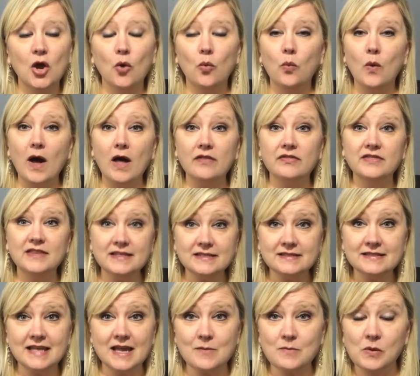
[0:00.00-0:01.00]
Well, this
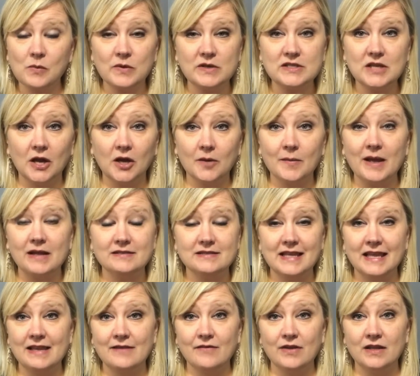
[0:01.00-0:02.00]
time when we talk about
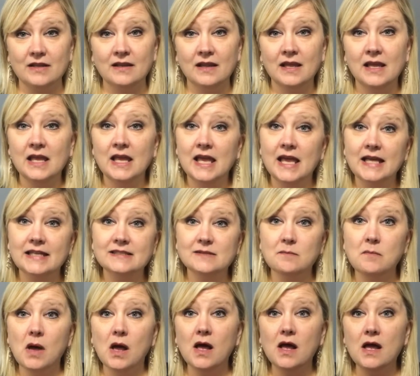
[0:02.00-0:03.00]
David, is
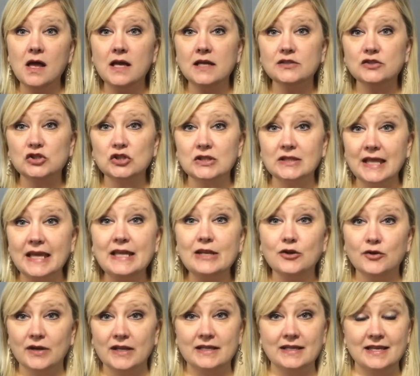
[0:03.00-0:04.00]
much later
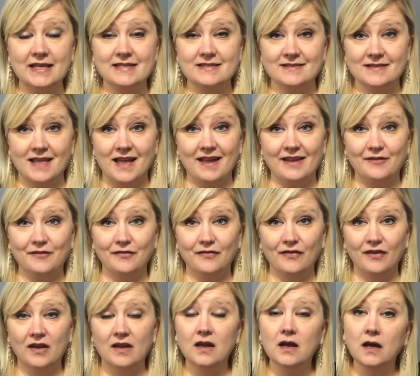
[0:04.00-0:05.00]
in his life.
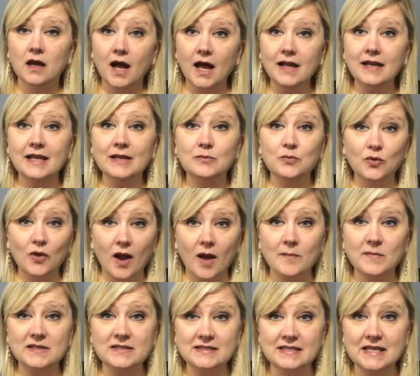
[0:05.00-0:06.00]
God had
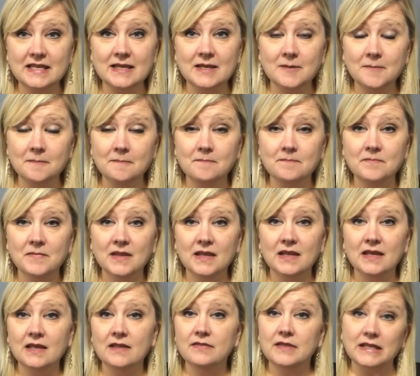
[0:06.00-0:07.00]
promised him
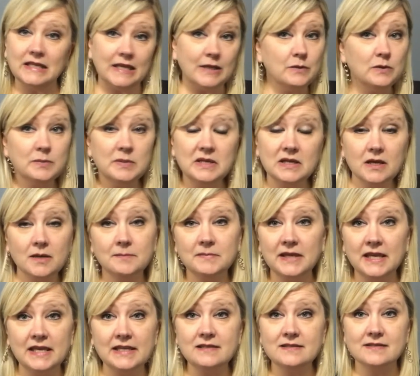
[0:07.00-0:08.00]
that he would become king